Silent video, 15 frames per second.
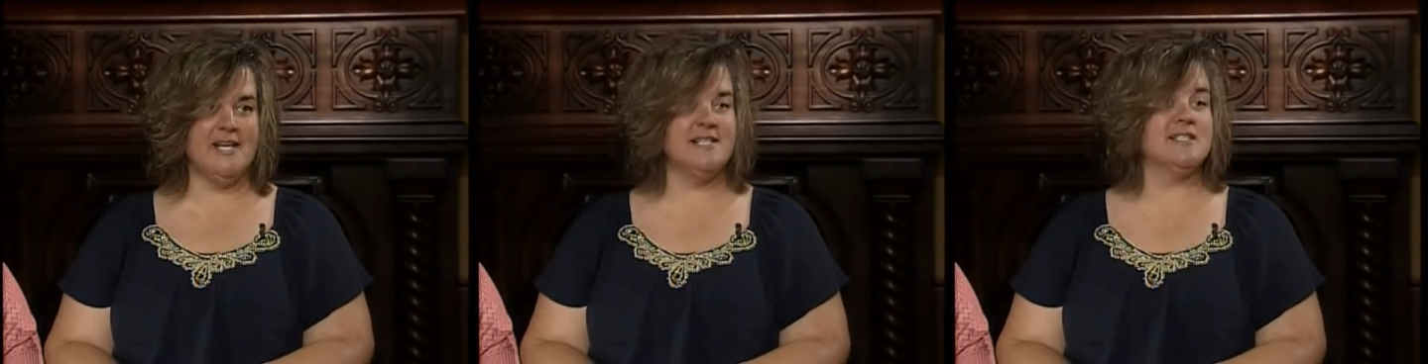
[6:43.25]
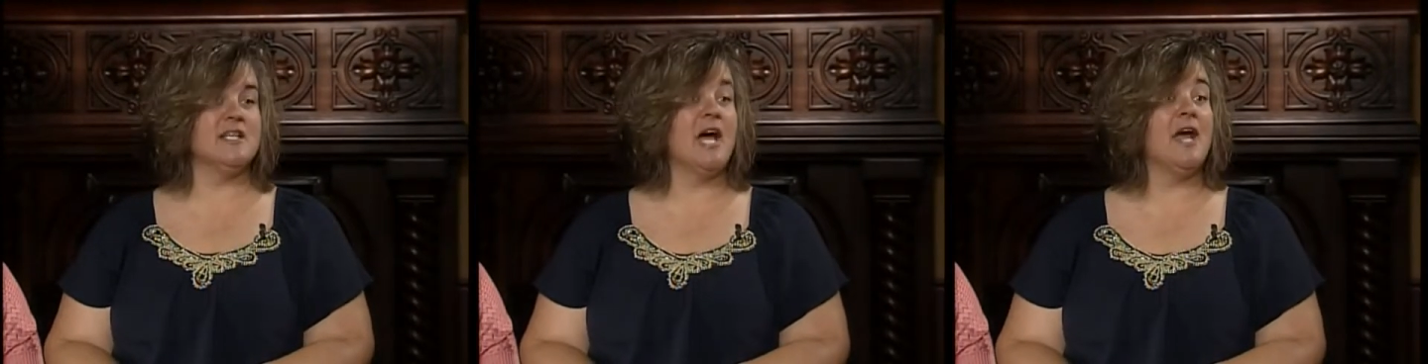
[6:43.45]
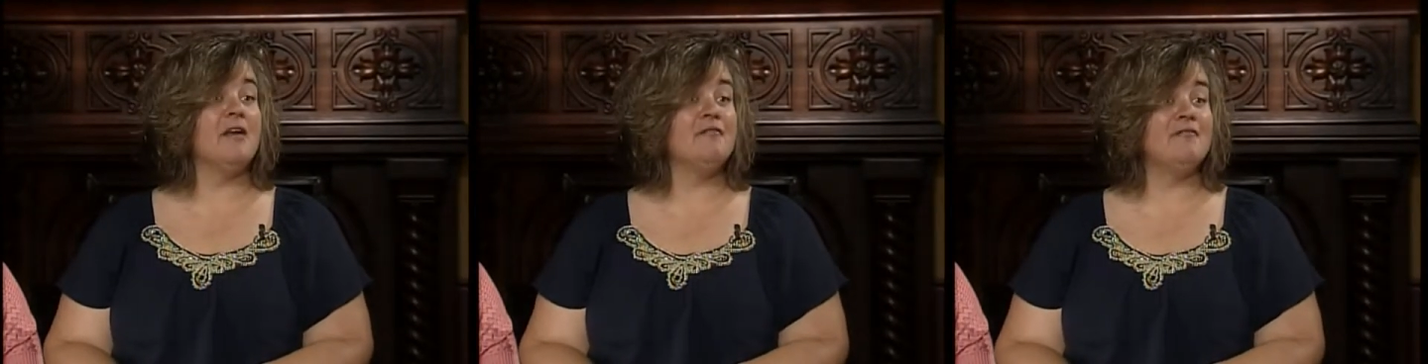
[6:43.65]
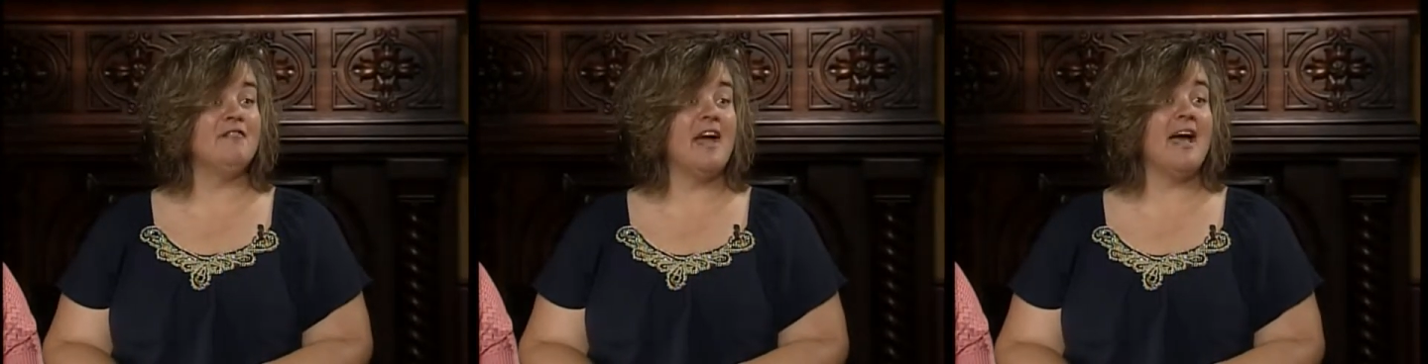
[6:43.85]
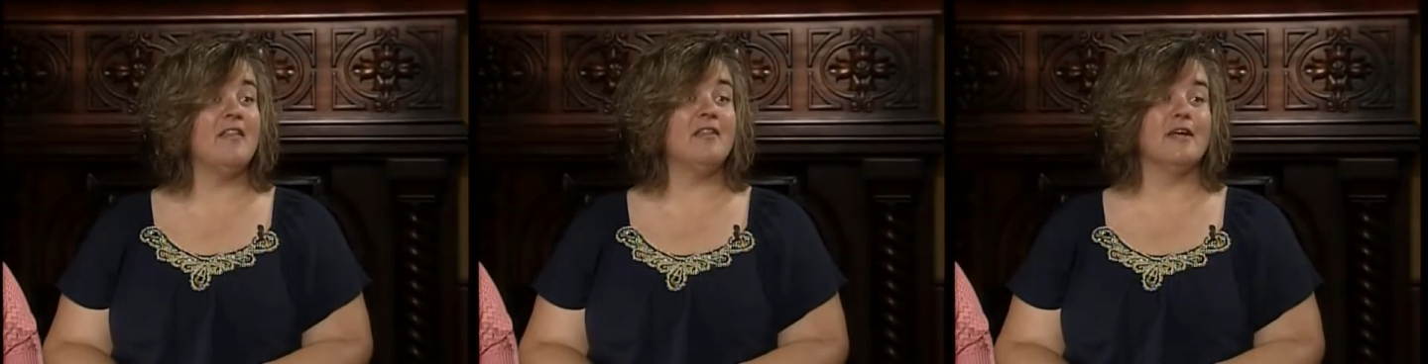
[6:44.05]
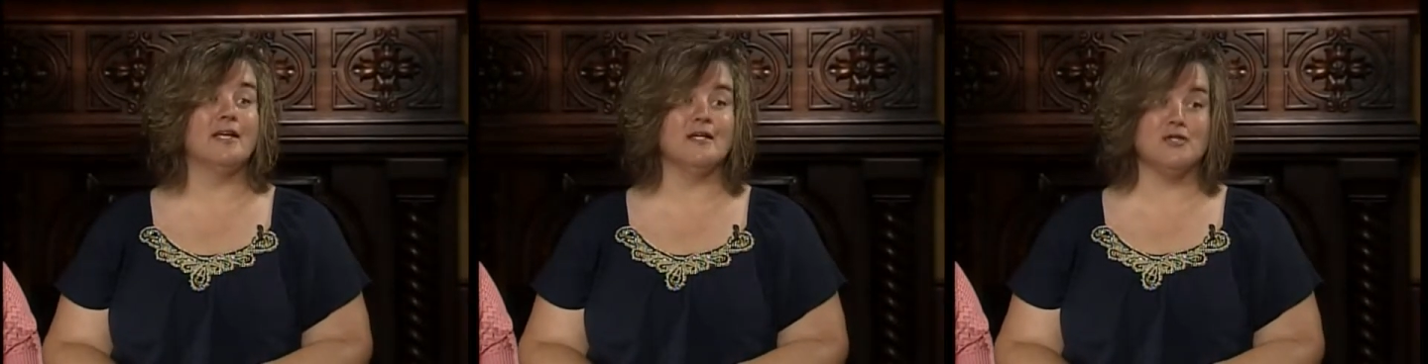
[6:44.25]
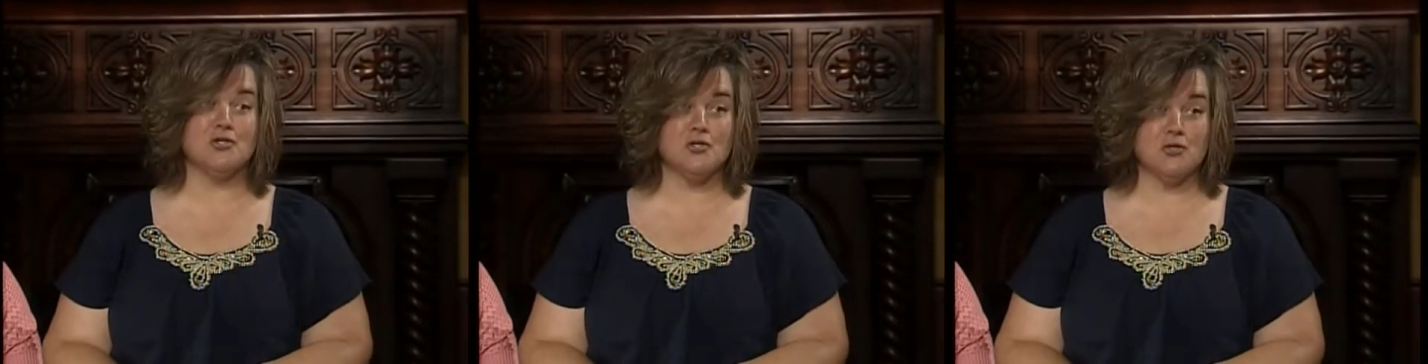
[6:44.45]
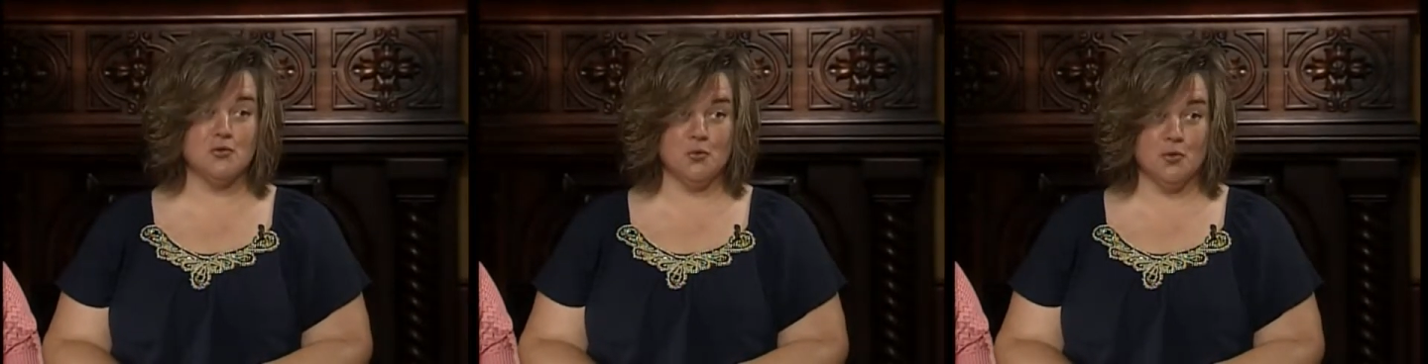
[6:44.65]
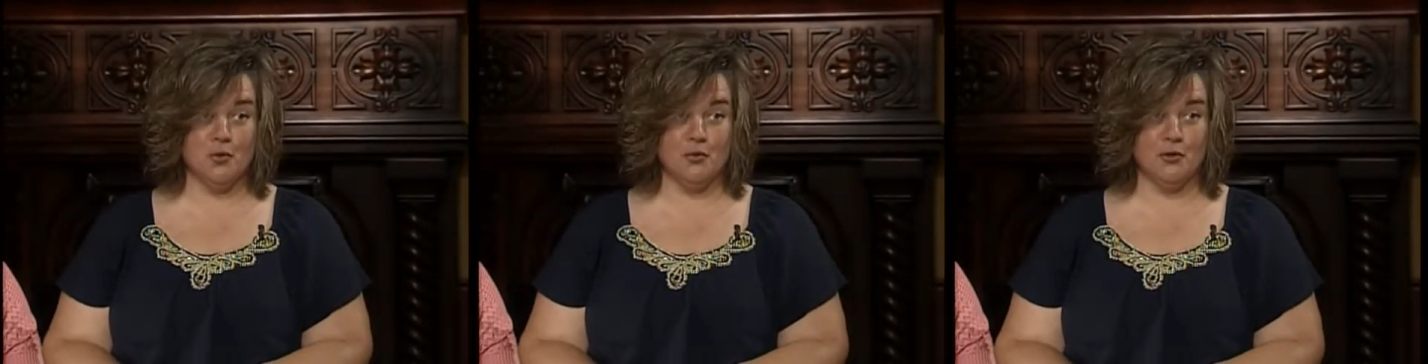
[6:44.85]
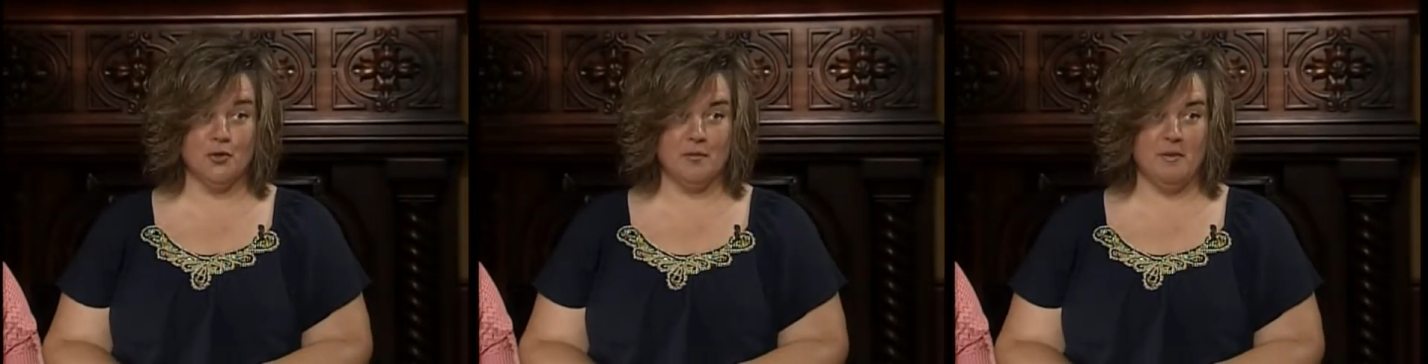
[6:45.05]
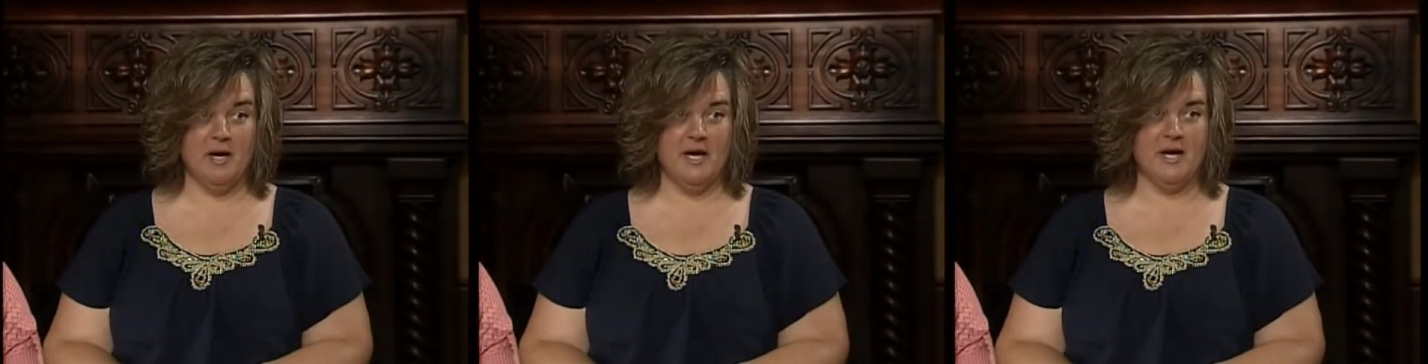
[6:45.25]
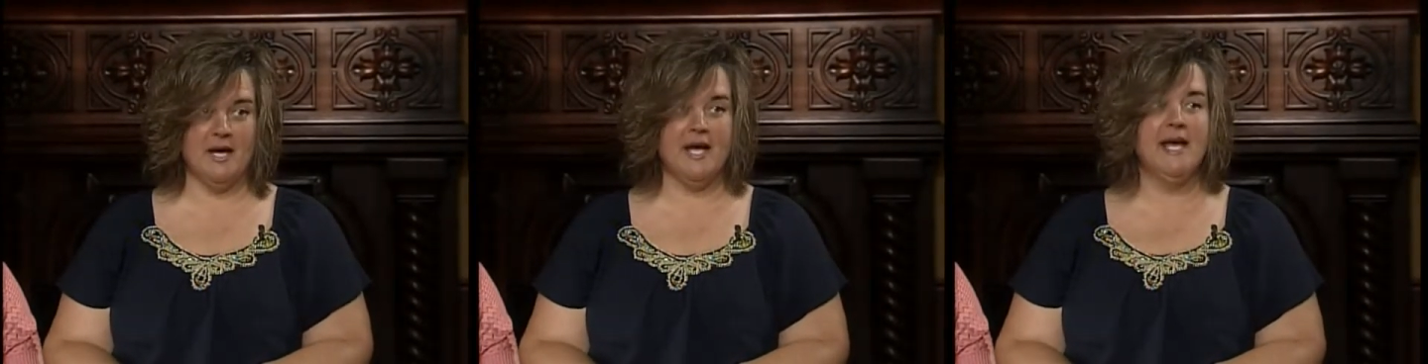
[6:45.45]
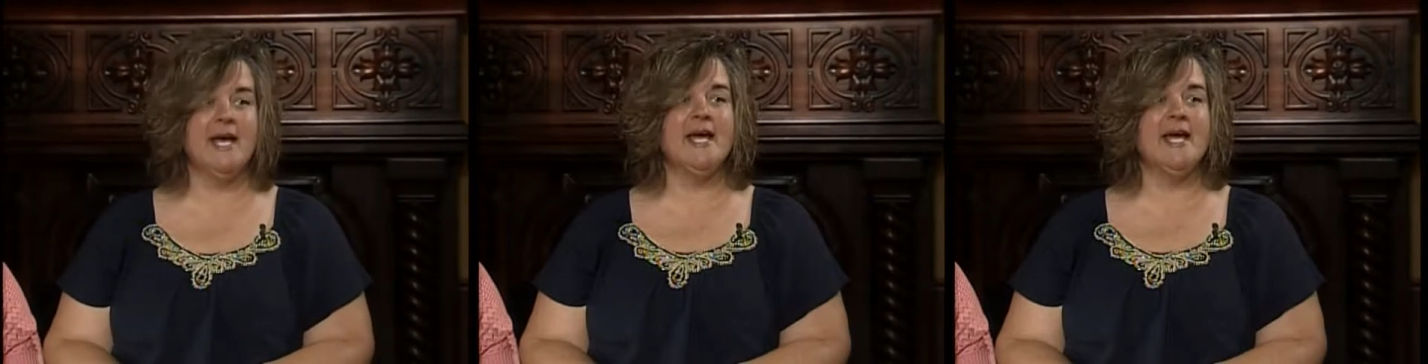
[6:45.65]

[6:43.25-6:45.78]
It's not a fat that gets stored on your body.